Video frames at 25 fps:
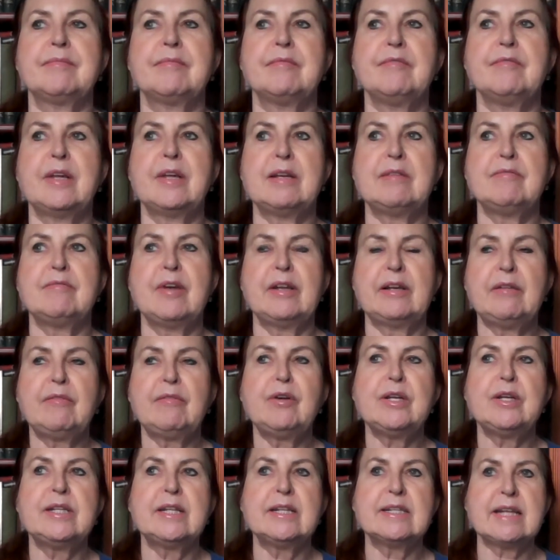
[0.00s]

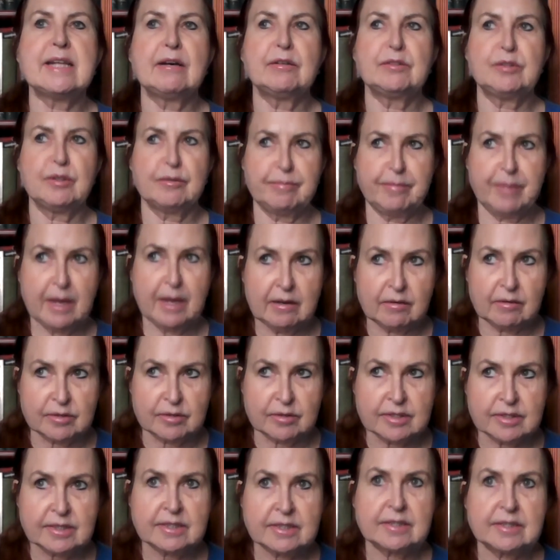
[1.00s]
whenever it is out of
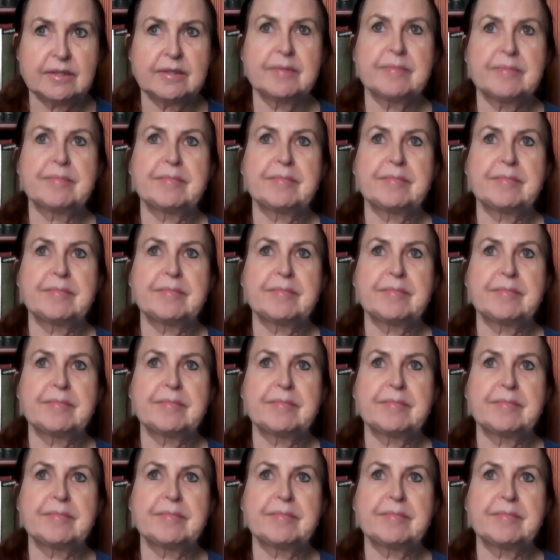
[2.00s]
bounds,